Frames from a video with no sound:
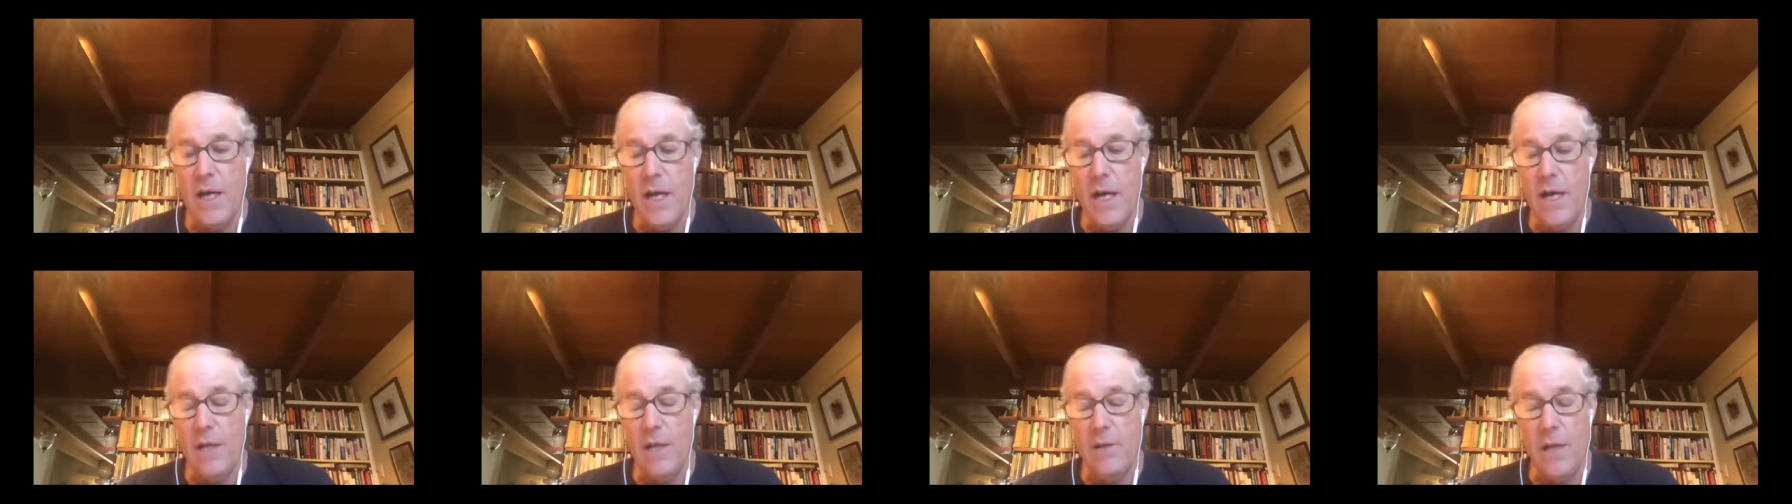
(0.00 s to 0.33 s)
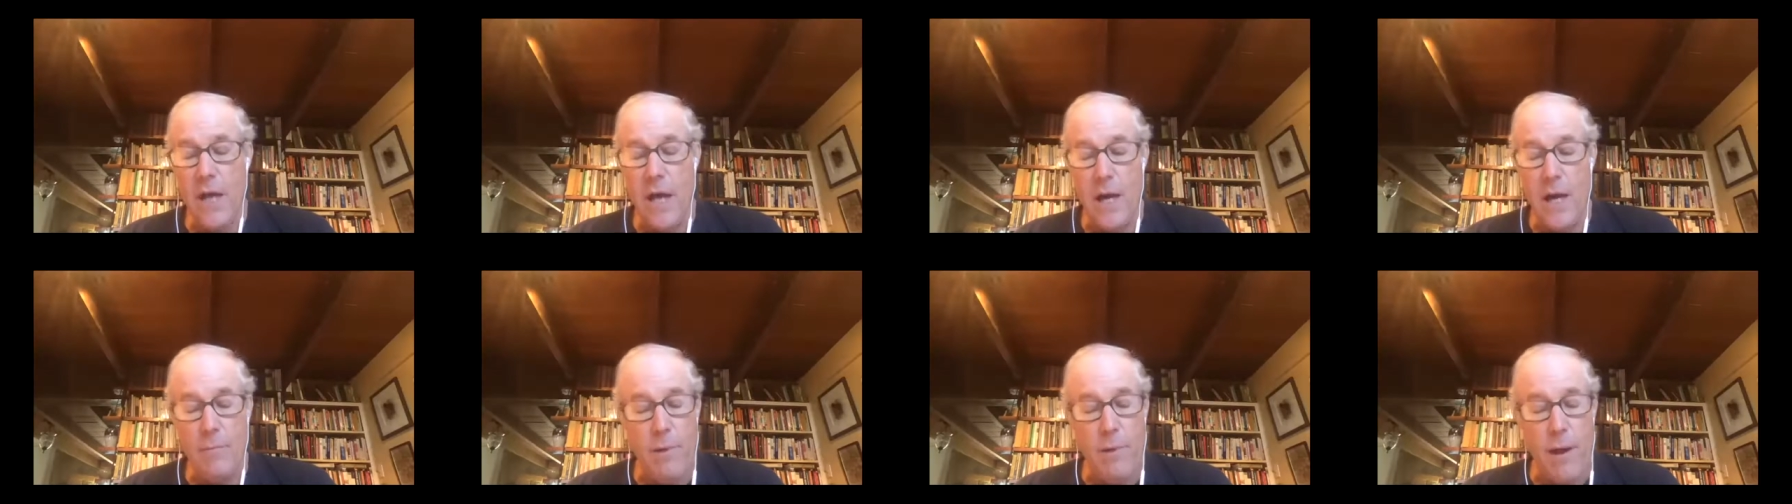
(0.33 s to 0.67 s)
Uh,
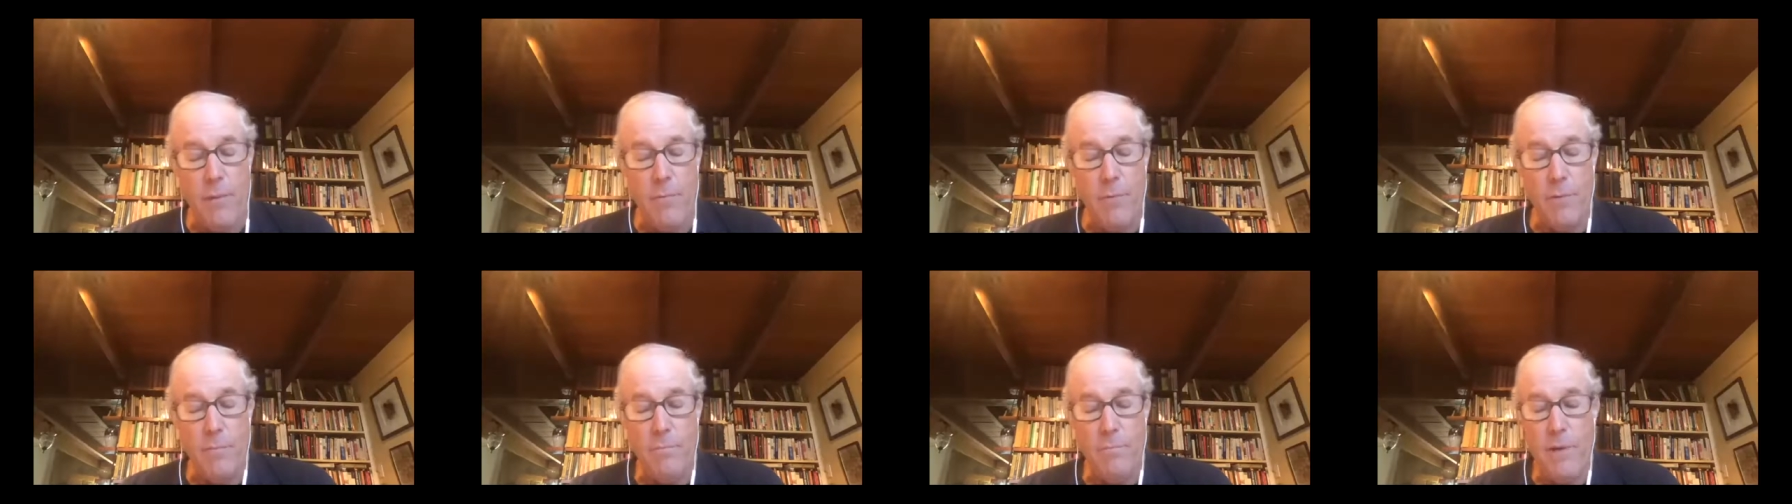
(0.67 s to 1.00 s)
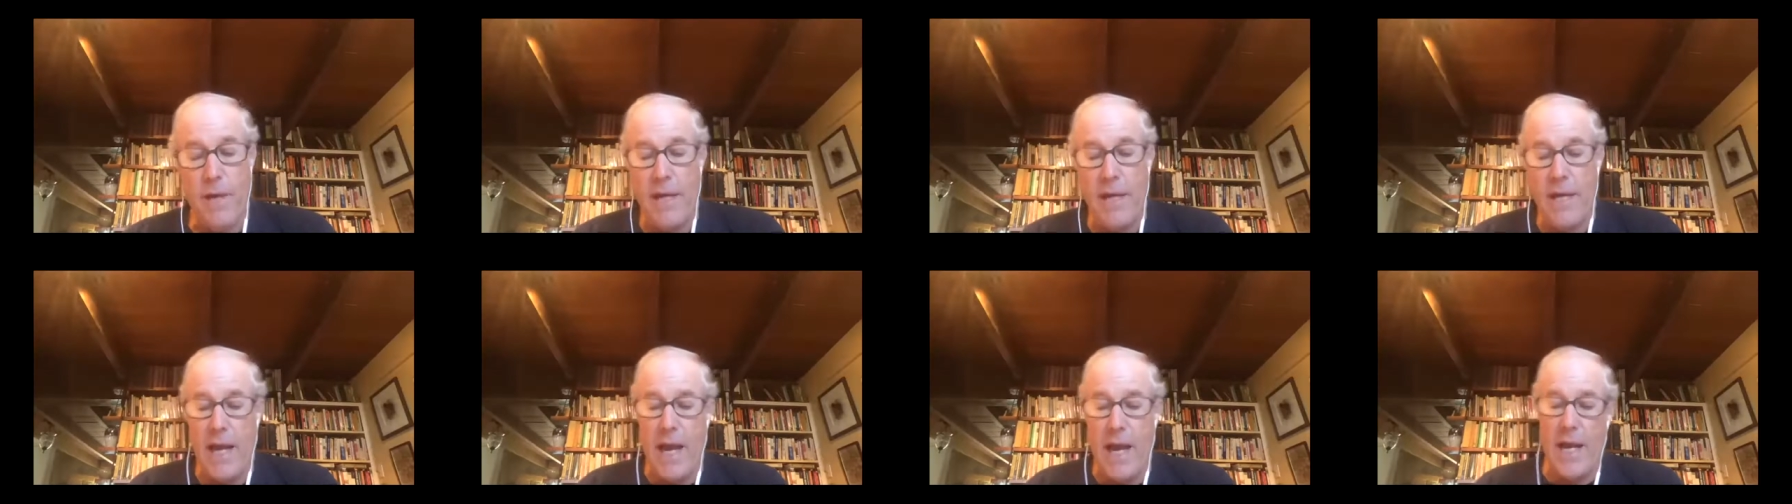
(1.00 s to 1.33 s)
a lot of problem with
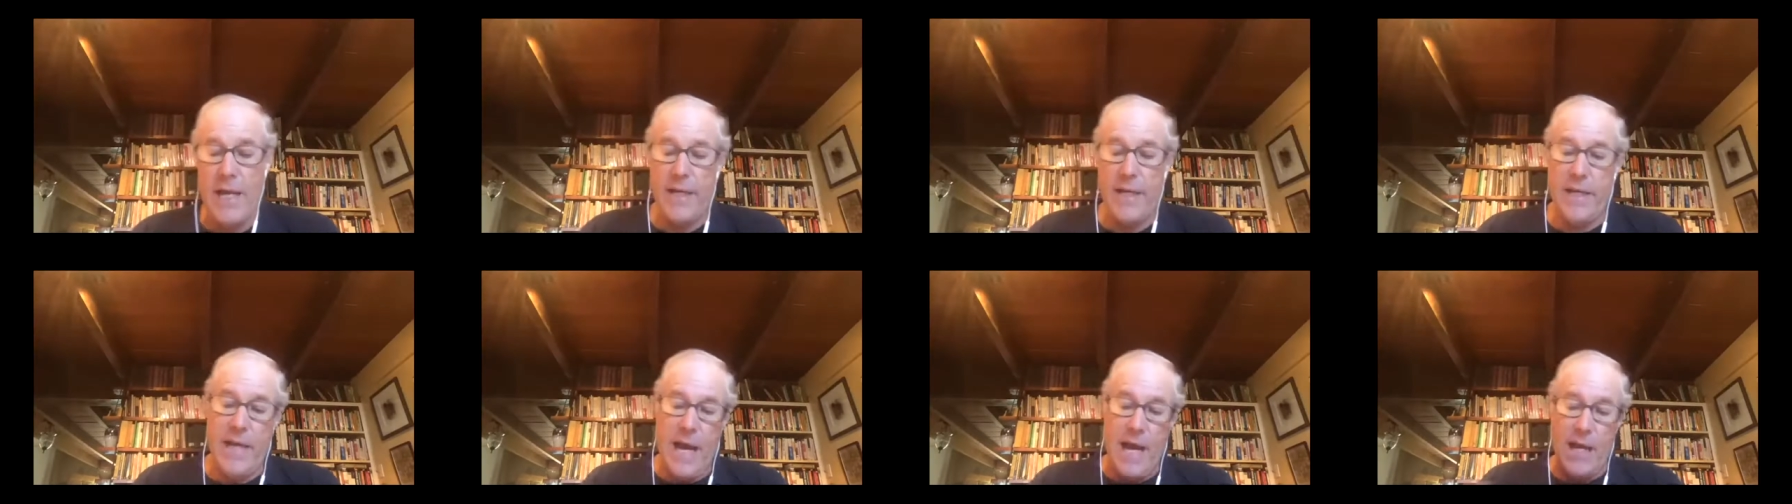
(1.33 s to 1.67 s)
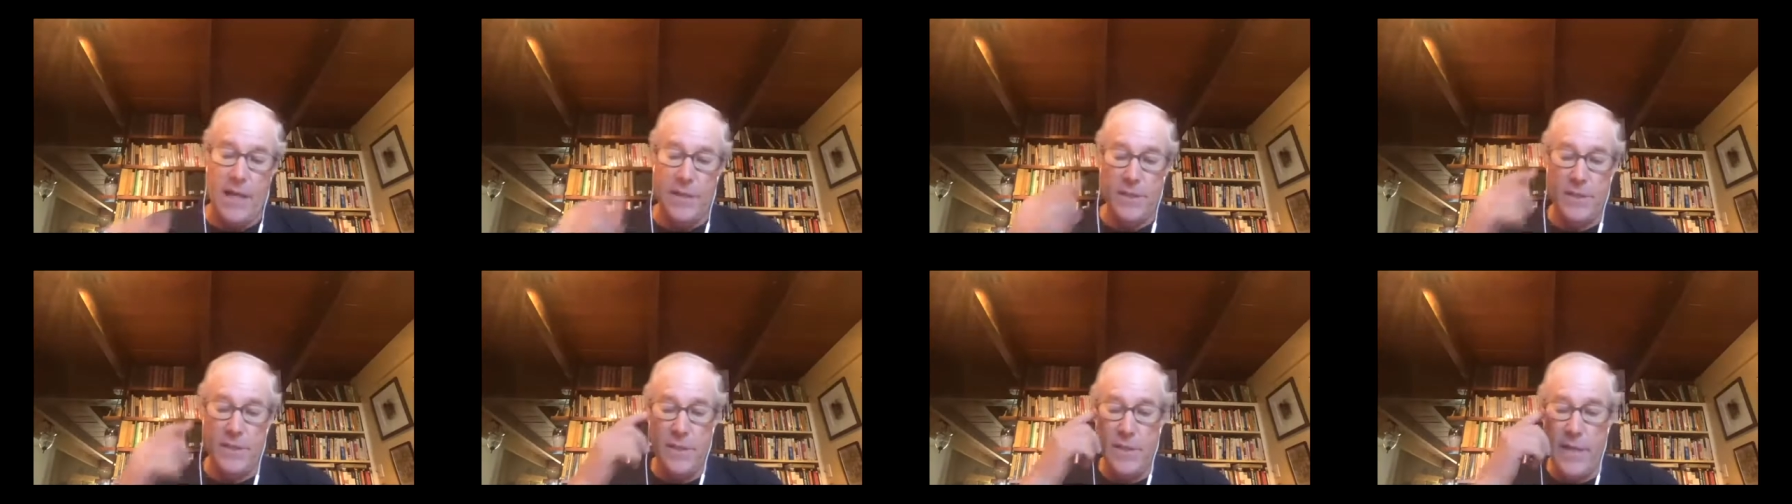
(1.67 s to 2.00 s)
pink eye in
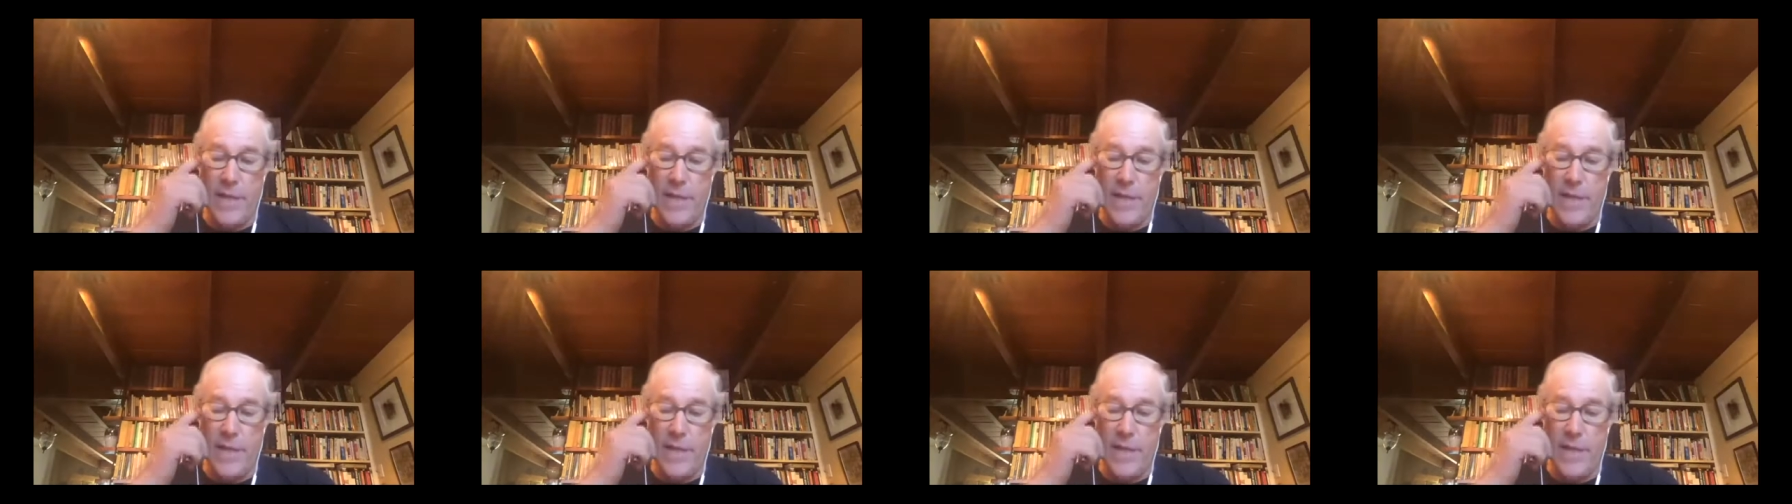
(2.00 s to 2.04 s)
cows.